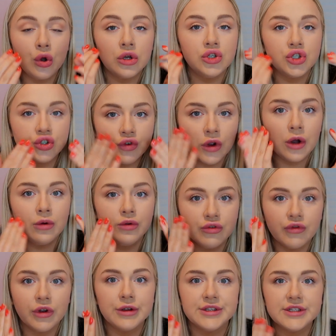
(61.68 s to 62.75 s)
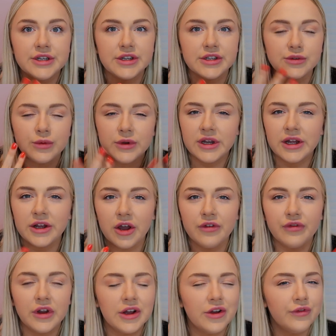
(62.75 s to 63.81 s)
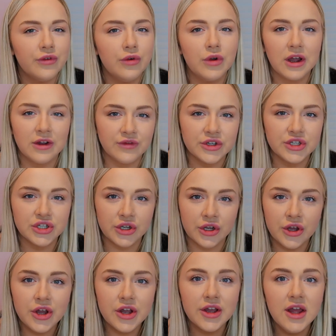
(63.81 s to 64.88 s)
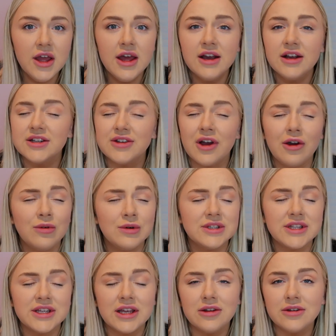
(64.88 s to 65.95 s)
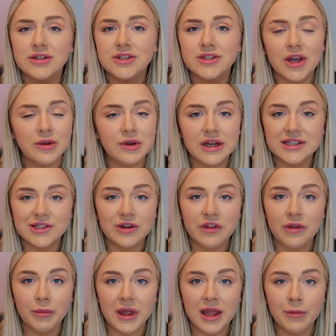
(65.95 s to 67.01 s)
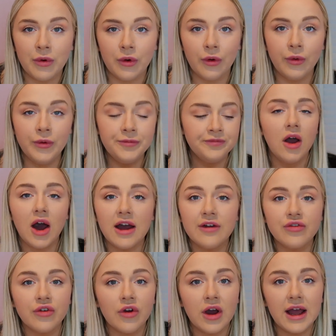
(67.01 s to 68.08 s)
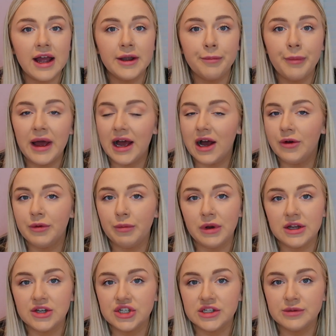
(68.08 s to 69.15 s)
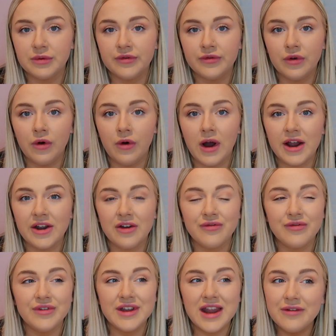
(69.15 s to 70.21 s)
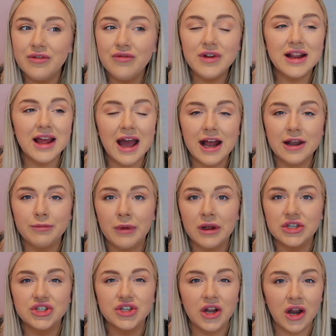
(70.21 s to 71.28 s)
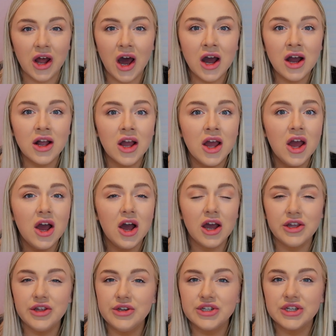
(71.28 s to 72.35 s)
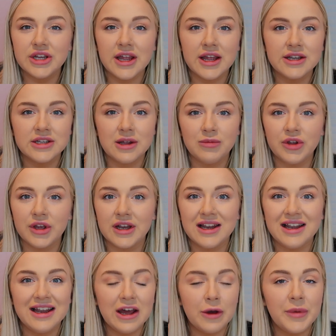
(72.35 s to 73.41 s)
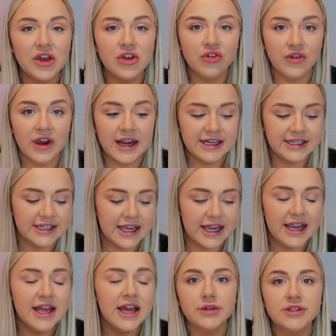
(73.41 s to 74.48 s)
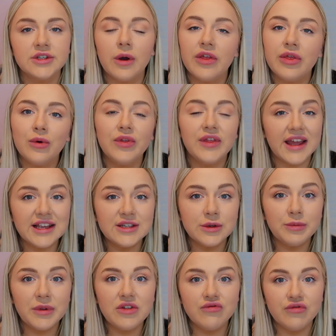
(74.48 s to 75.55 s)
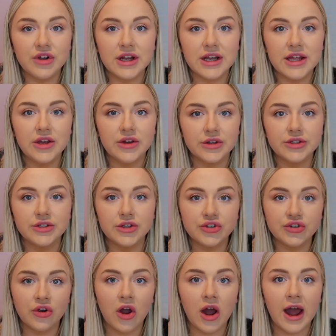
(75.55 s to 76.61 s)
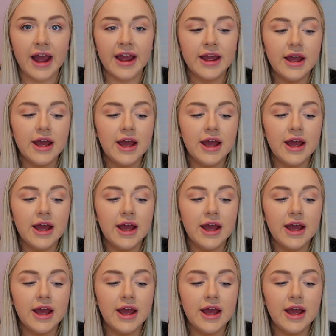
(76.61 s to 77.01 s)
controlled rosiness when I go for like a full coverage look, because I always think it looks so nice on other people. I've tried powder blushes before and I've never really had much luck. I usually end up looking a little bit crazy, so I thought these would be really good to try